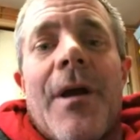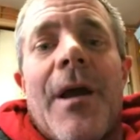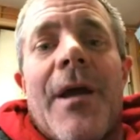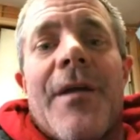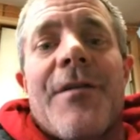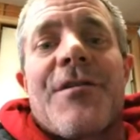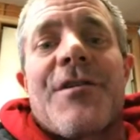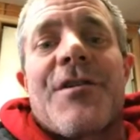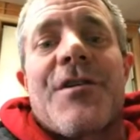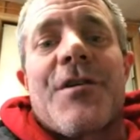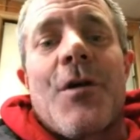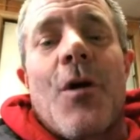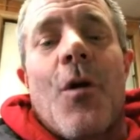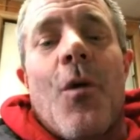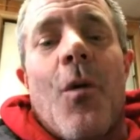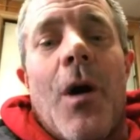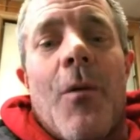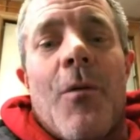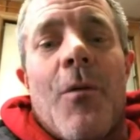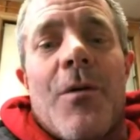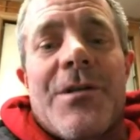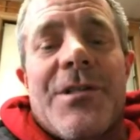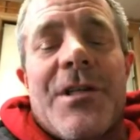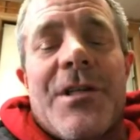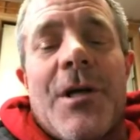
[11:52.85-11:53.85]
And so
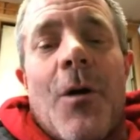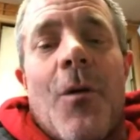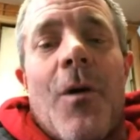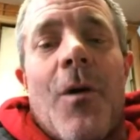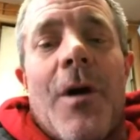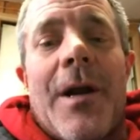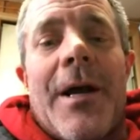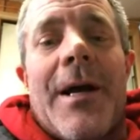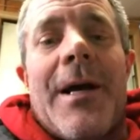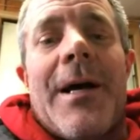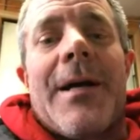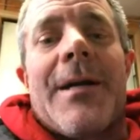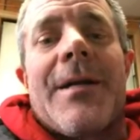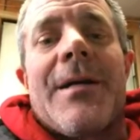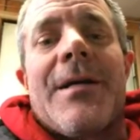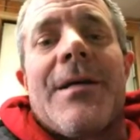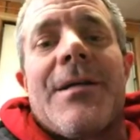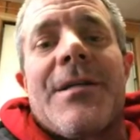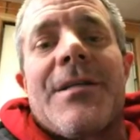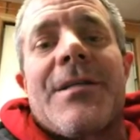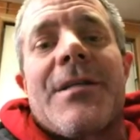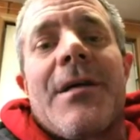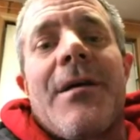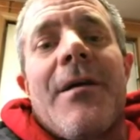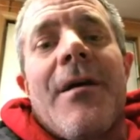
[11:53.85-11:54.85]
what was going on
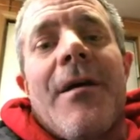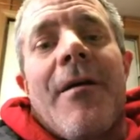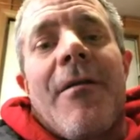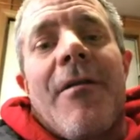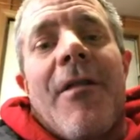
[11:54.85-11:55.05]
is